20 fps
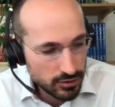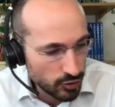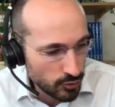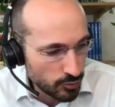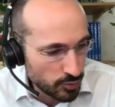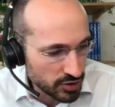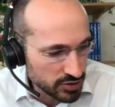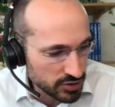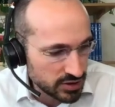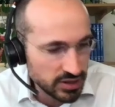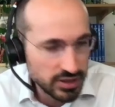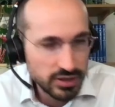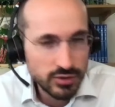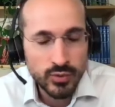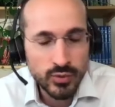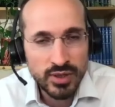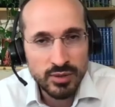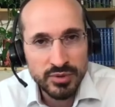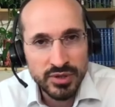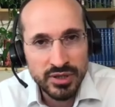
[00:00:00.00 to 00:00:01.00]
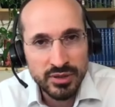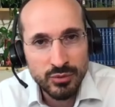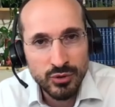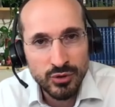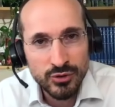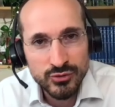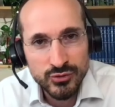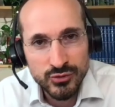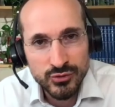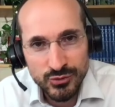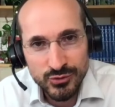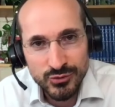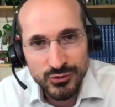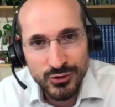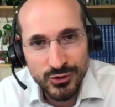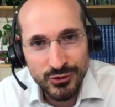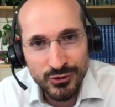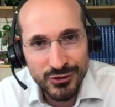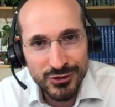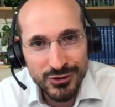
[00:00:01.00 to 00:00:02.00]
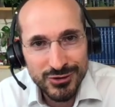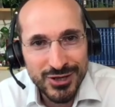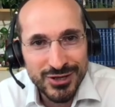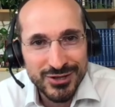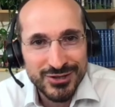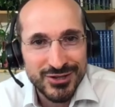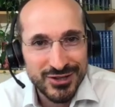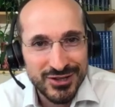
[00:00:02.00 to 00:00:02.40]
no party will be able to govern.